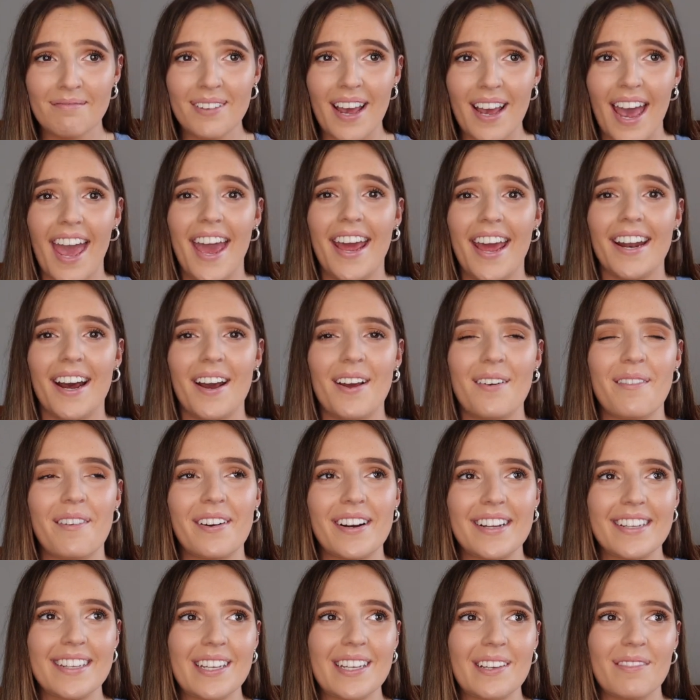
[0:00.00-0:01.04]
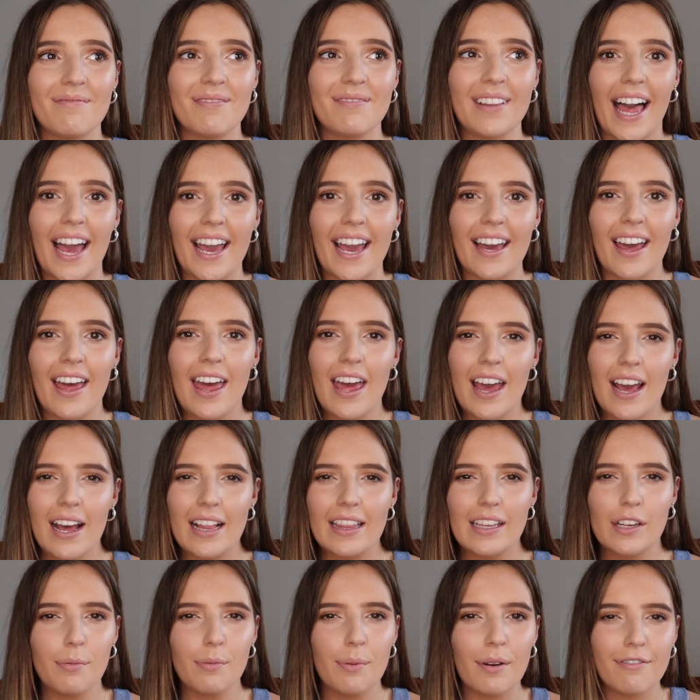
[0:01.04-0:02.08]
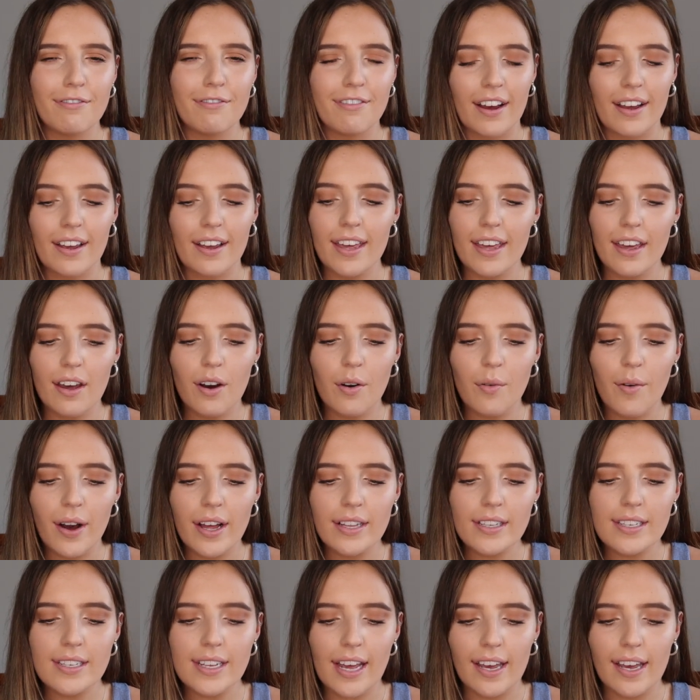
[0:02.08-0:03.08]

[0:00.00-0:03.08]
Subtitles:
and I wanted some like a little bit funkier ones,